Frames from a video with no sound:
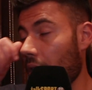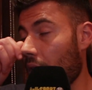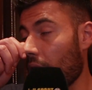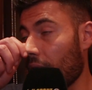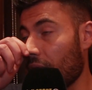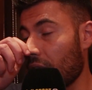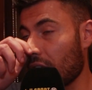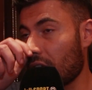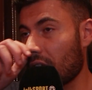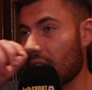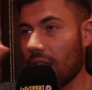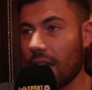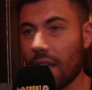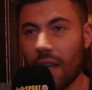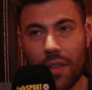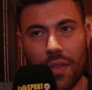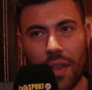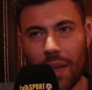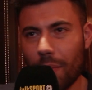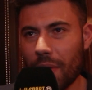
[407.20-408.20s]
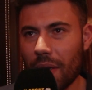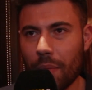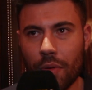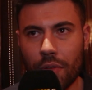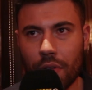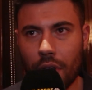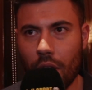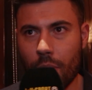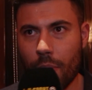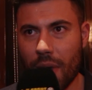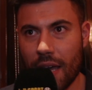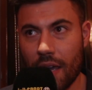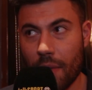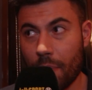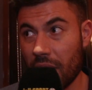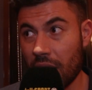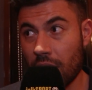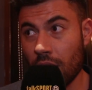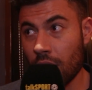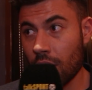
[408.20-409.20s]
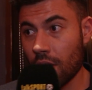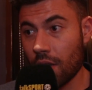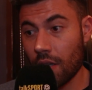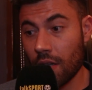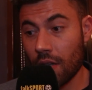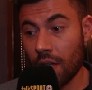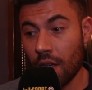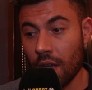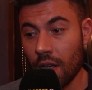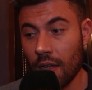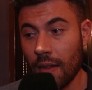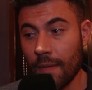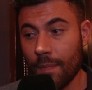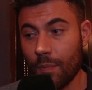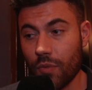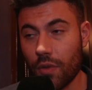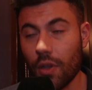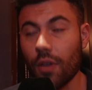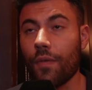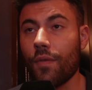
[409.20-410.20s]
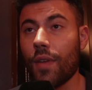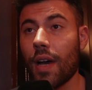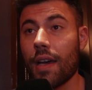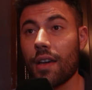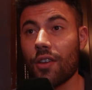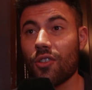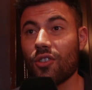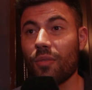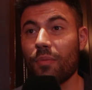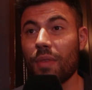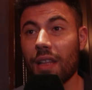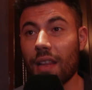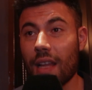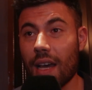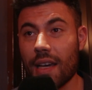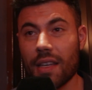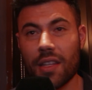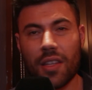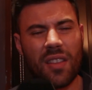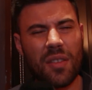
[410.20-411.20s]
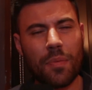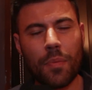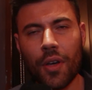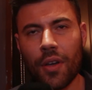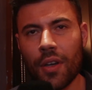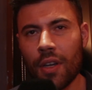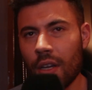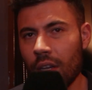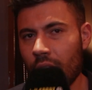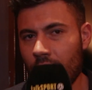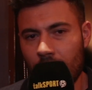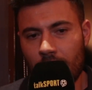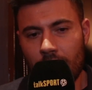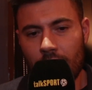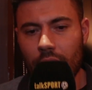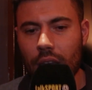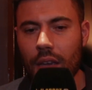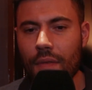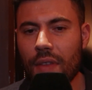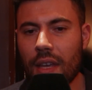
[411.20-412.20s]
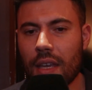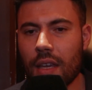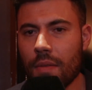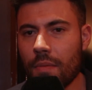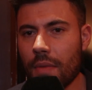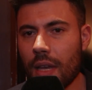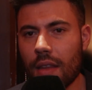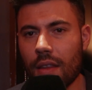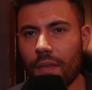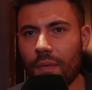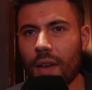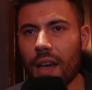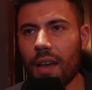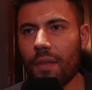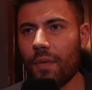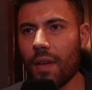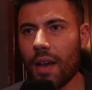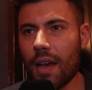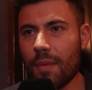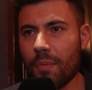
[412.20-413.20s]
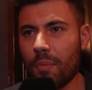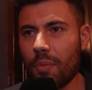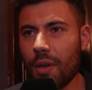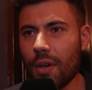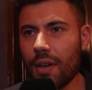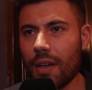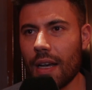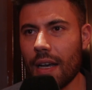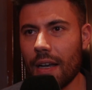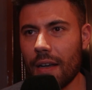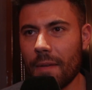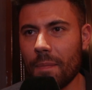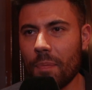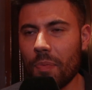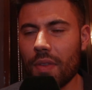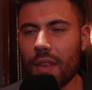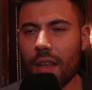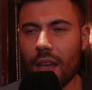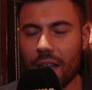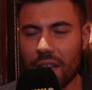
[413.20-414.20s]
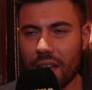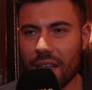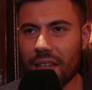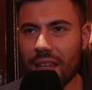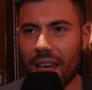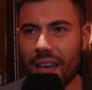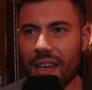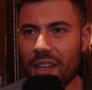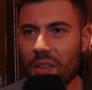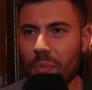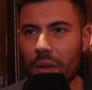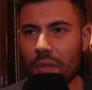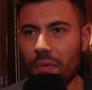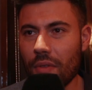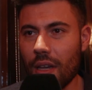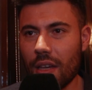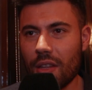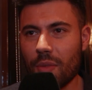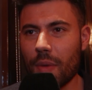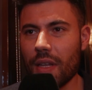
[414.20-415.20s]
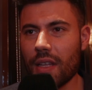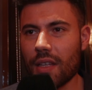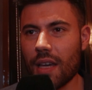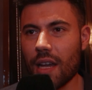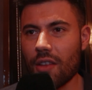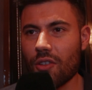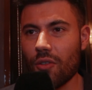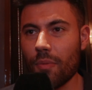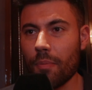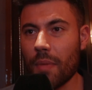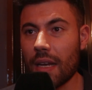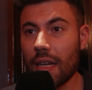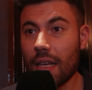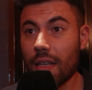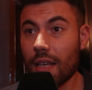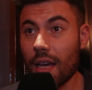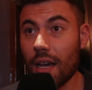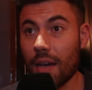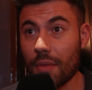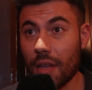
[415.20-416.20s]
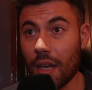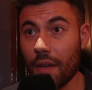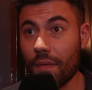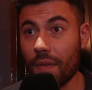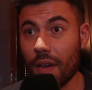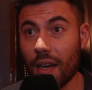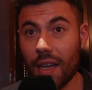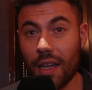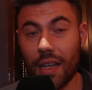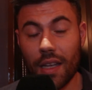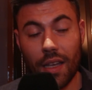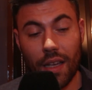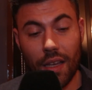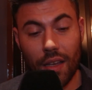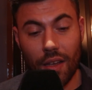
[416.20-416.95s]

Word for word: Obviously, I think people know my opinions and that fighters should be licensed, but if they can make the fight, fine. But as I say, it's been it's been scheduled many times, that fight.